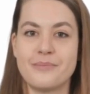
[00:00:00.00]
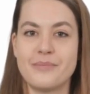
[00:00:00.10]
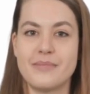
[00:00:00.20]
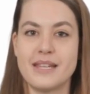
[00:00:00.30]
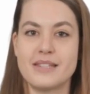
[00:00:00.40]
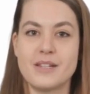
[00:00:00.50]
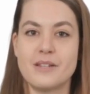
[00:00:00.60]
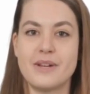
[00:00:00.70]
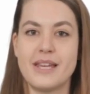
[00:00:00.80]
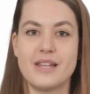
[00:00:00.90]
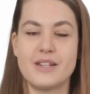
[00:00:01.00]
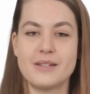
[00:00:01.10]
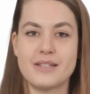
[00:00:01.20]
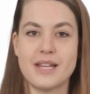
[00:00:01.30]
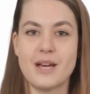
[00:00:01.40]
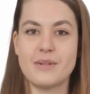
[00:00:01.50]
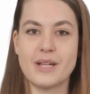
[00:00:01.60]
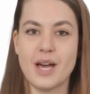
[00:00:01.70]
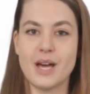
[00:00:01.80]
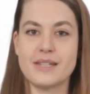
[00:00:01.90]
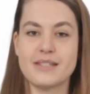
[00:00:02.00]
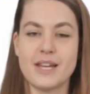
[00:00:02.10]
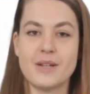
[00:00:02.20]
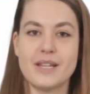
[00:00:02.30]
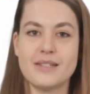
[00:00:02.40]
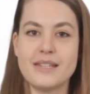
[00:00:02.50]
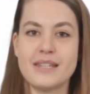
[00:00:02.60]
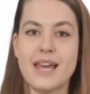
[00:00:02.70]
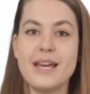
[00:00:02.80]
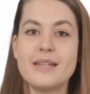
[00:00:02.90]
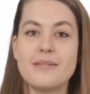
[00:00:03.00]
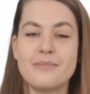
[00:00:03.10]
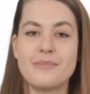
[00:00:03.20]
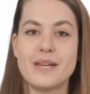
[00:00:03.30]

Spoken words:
These certifications cover the hottest areas in tech,